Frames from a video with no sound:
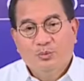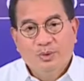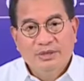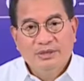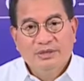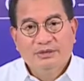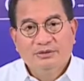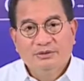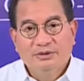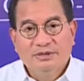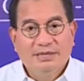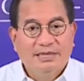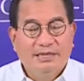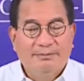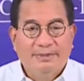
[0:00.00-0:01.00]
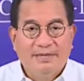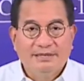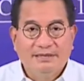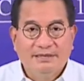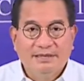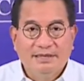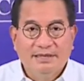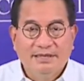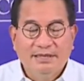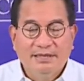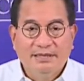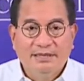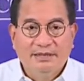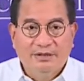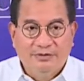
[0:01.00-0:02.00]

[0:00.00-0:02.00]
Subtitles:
with a total capacity